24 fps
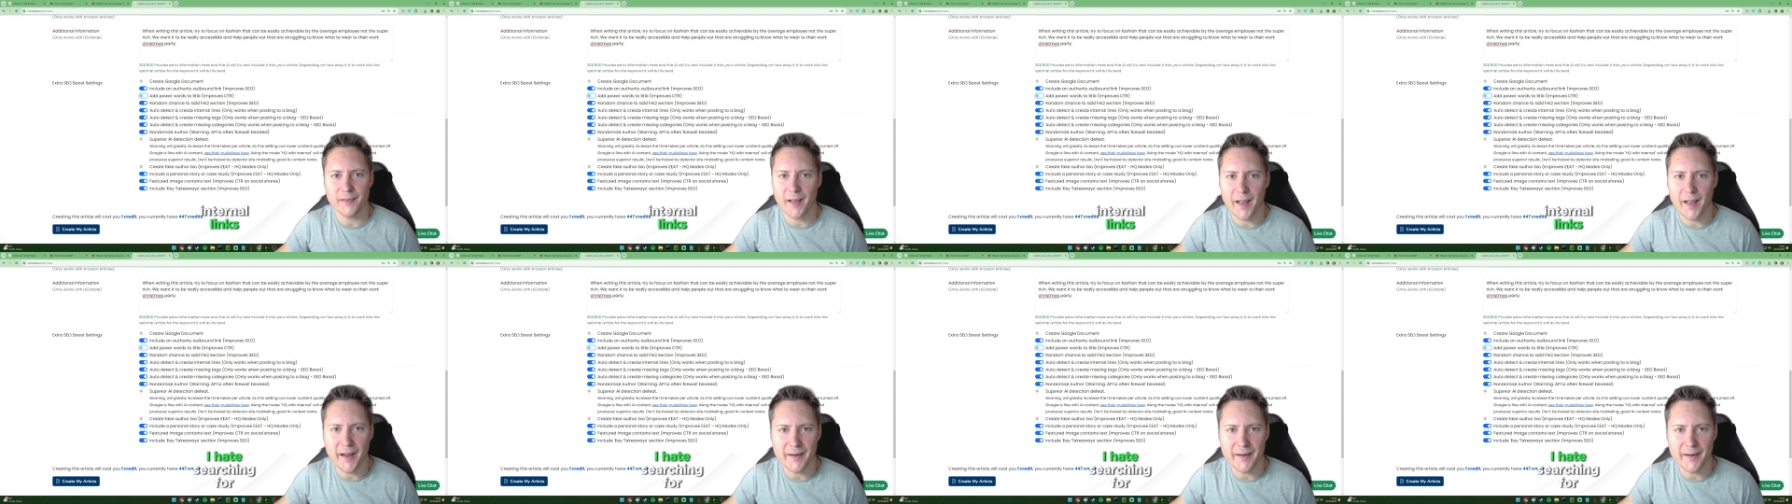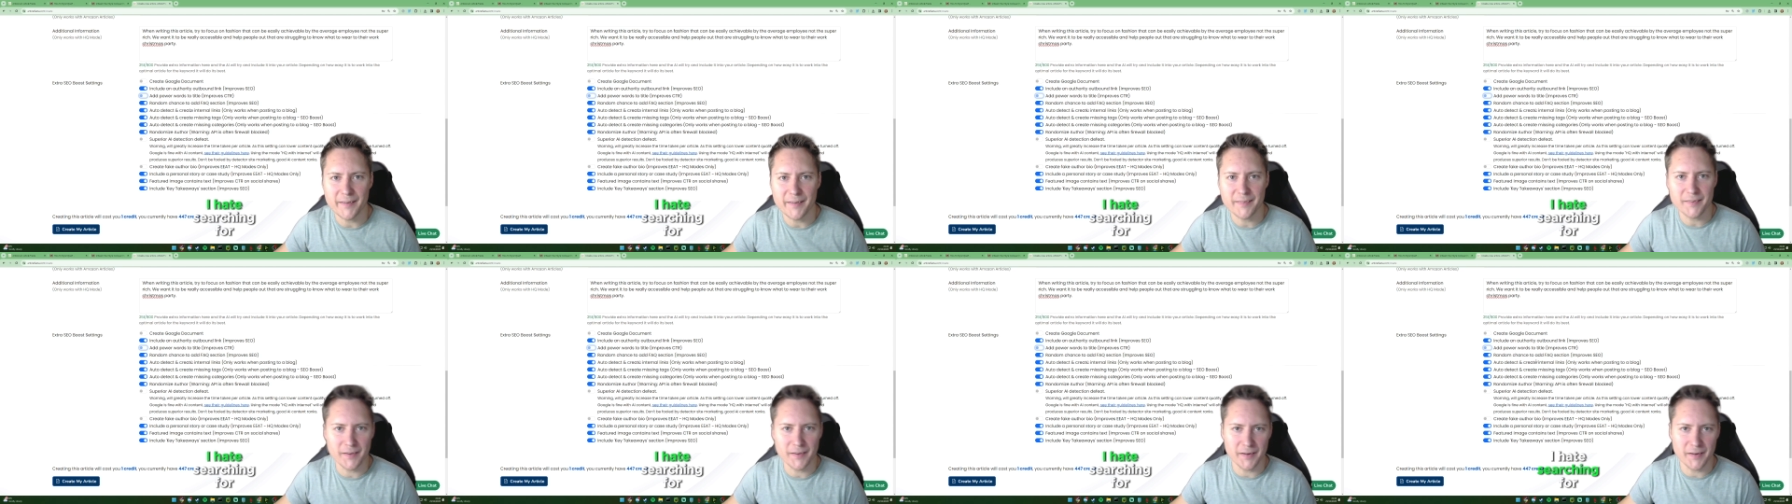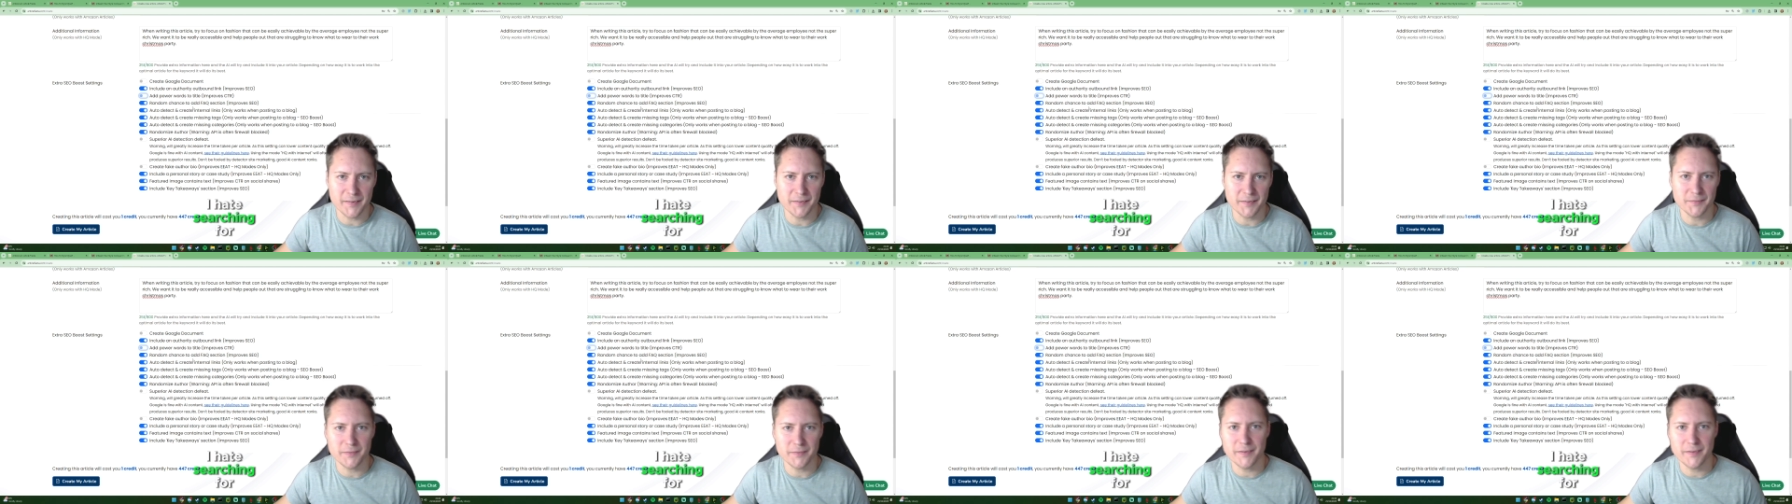I hate
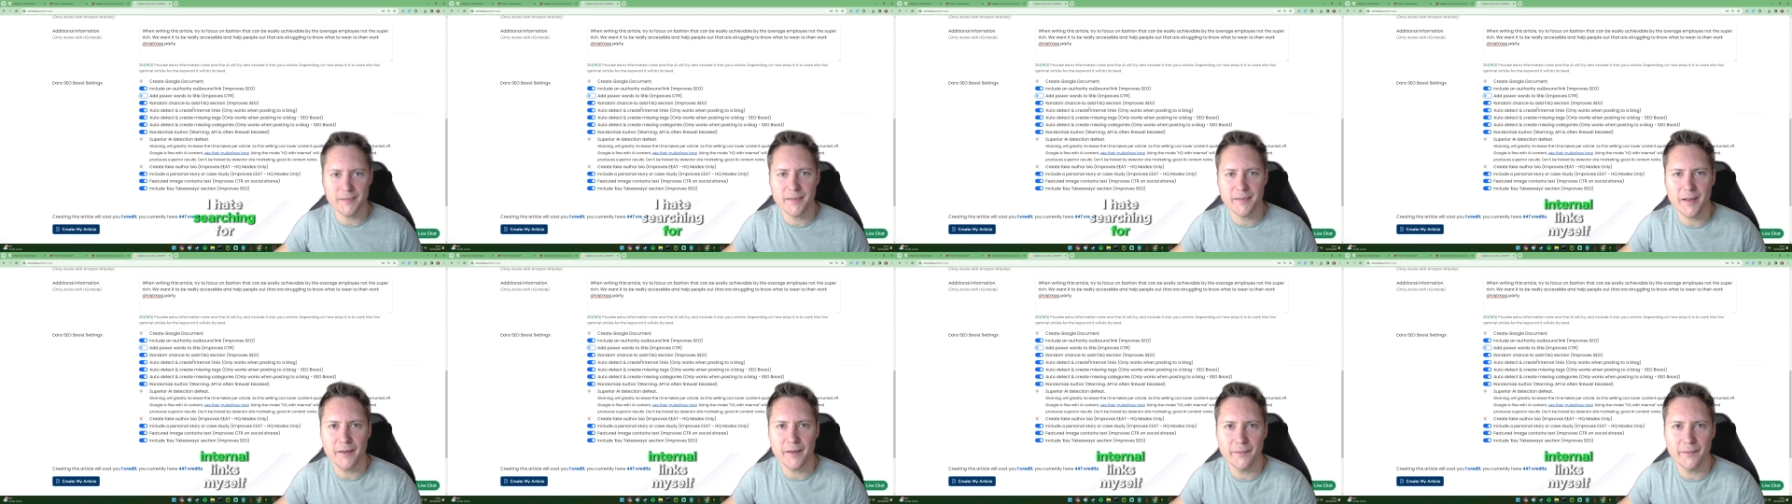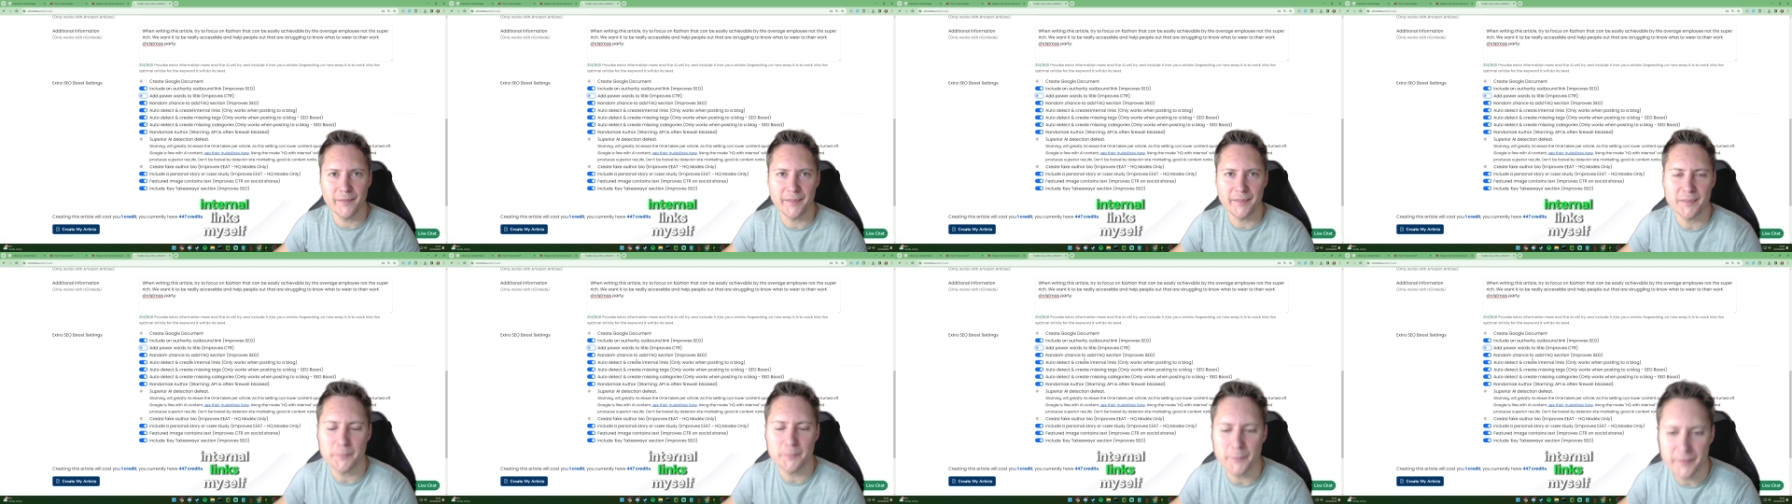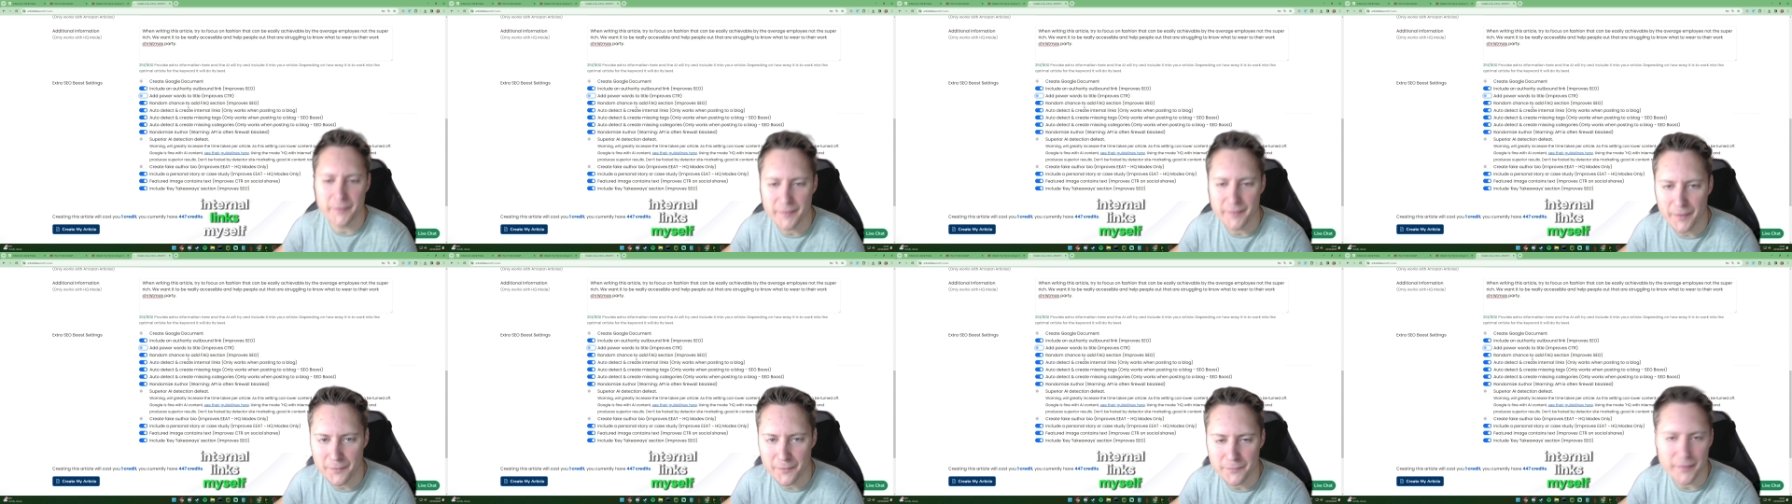searching for internal links
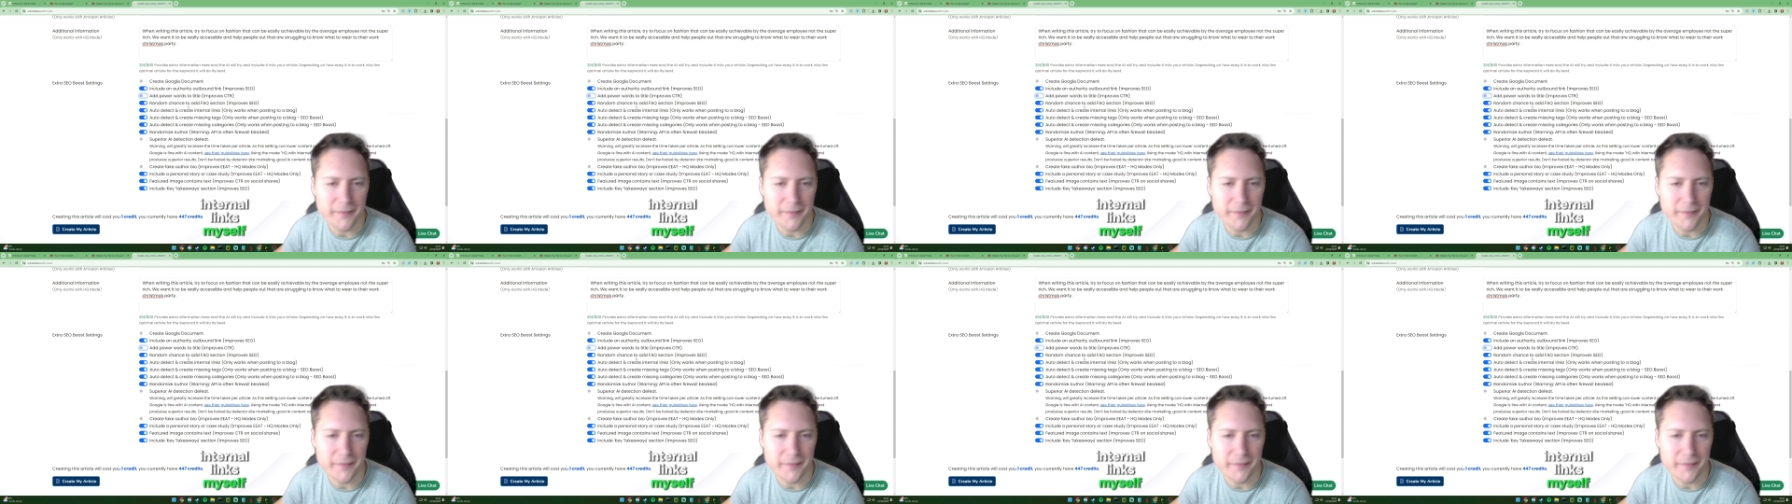myself.